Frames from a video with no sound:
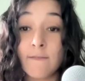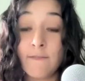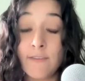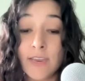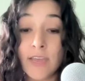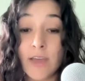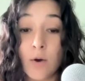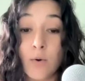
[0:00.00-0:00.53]

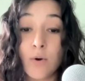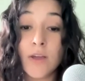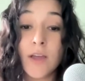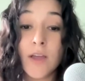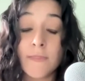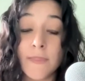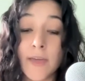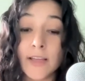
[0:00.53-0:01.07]
video
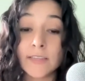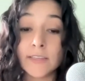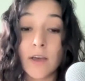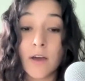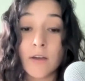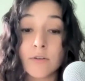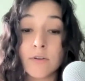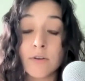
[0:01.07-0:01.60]
that's
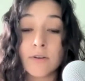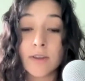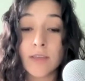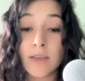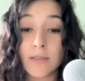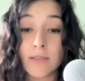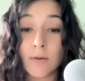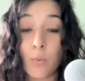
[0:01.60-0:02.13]

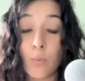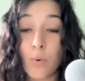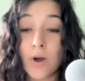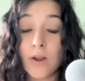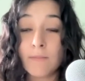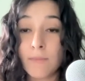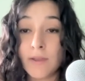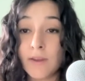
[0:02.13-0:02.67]
underneath
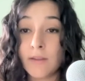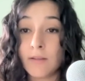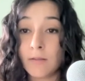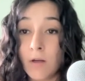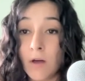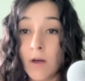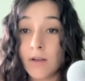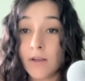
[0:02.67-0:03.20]
1 minute
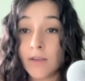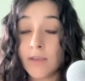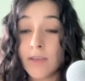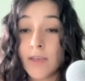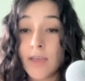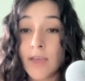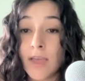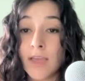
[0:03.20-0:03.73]
long.
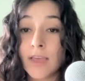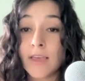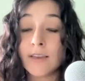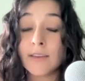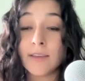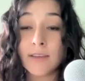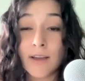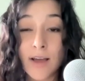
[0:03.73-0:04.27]

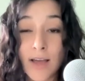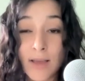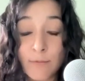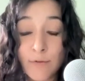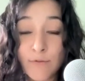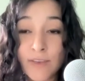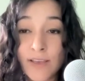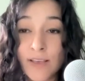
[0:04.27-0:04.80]
And
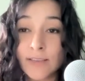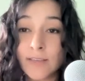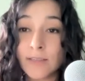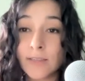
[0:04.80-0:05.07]
iMovie is a